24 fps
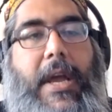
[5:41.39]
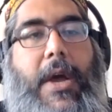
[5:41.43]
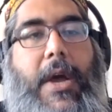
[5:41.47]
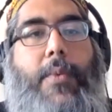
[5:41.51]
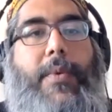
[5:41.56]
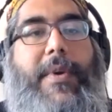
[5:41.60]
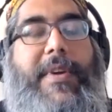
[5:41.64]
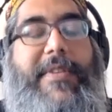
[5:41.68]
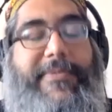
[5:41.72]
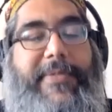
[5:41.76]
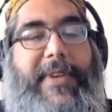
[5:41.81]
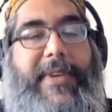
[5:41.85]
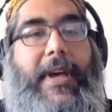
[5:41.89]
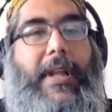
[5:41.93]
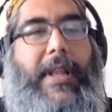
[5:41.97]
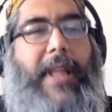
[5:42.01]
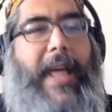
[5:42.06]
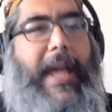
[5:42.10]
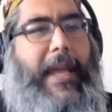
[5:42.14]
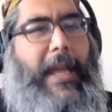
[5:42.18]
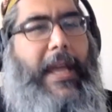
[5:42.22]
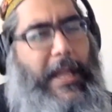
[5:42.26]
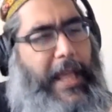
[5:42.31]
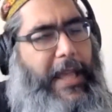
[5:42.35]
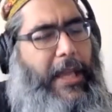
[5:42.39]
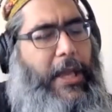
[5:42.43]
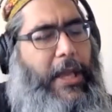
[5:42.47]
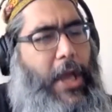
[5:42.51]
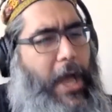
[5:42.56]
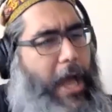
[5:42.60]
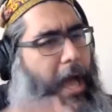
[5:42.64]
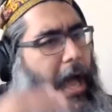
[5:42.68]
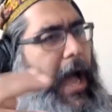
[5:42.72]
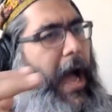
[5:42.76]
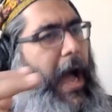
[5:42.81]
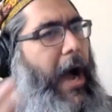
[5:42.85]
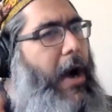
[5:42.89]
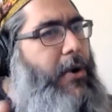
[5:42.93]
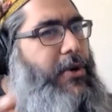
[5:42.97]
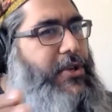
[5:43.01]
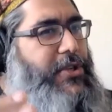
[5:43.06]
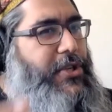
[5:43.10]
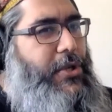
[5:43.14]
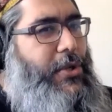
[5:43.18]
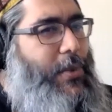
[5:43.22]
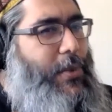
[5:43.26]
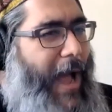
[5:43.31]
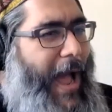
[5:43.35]
We feel like how do
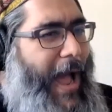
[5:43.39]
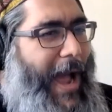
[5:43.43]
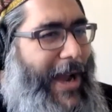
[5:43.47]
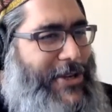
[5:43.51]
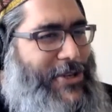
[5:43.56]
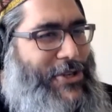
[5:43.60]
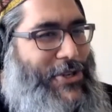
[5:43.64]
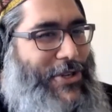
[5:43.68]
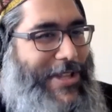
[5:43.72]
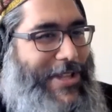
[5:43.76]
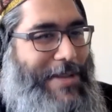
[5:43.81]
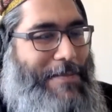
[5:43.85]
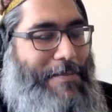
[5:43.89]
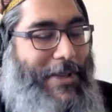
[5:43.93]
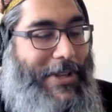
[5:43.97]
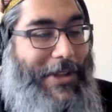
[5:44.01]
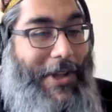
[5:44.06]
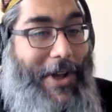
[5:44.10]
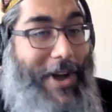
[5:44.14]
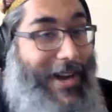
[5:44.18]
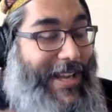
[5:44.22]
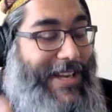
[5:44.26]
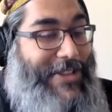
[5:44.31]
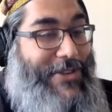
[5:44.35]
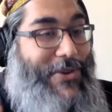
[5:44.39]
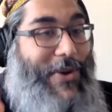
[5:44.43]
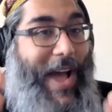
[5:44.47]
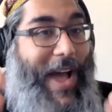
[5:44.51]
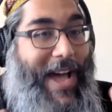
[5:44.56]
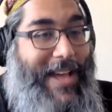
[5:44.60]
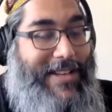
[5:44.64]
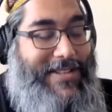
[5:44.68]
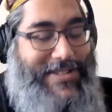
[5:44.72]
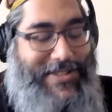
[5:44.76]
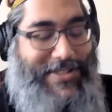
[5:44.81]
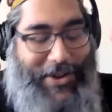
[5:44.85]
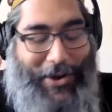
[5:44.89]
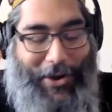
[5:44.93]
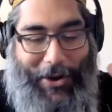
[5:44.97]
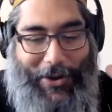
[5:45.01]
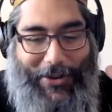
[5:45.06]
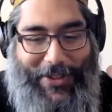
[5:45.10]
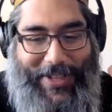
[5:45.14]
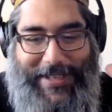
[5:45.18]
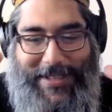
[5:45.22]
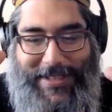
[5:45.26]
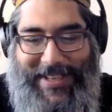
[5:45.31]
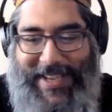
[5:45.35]
you actually belong? And you asked all
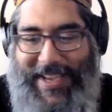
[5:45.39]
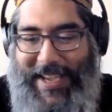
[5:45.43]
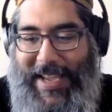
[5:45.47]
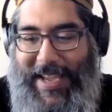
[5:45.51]
these